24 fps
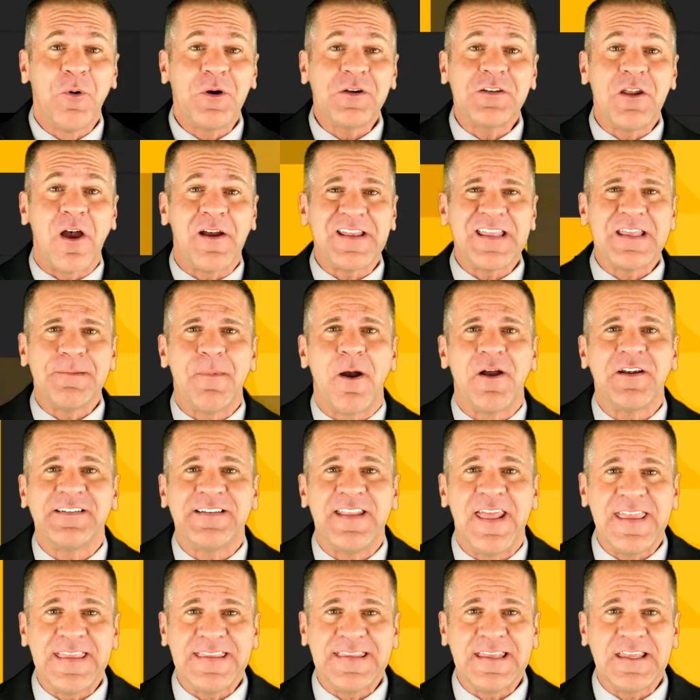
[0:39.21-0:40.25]
We're talking about
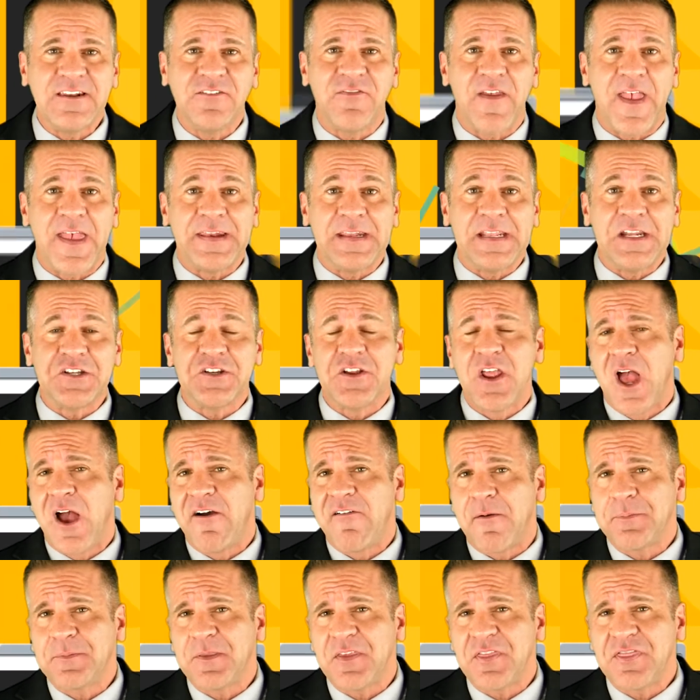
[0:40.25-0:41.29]
taking advantage of
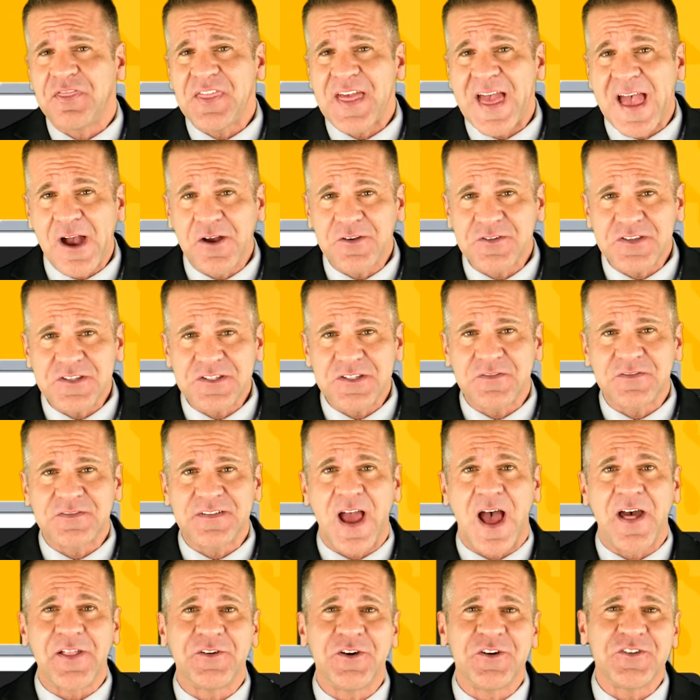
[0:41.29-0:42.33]
up to thousands of
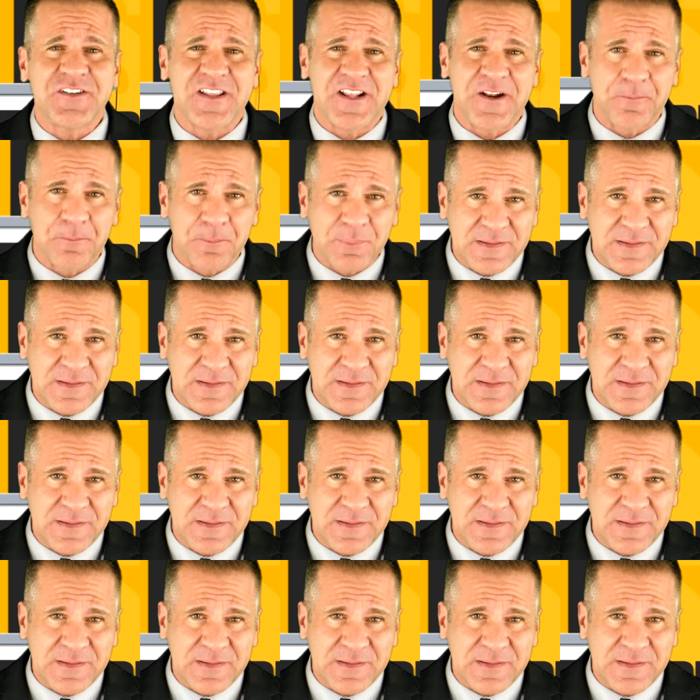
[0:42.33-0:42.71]
dollars in